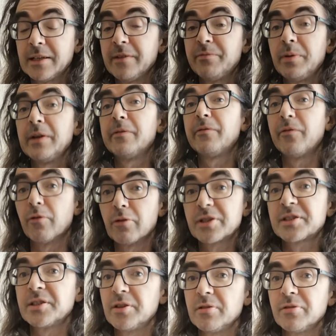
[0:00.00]
And they've been
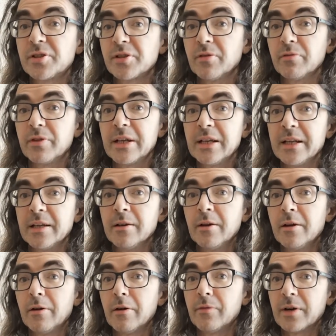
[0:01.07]
forced to do so really
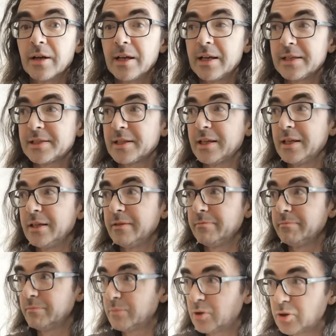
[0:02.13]
over the last,
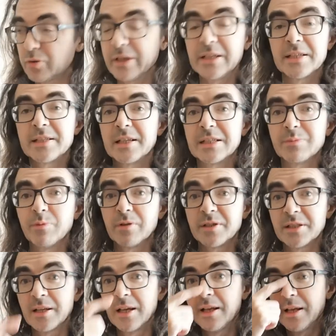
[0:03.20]
say, 3 to 6
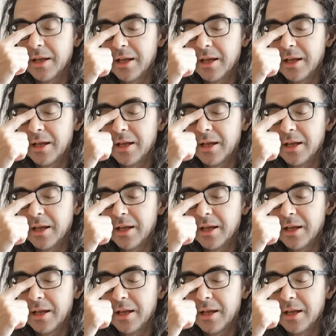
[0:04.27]
months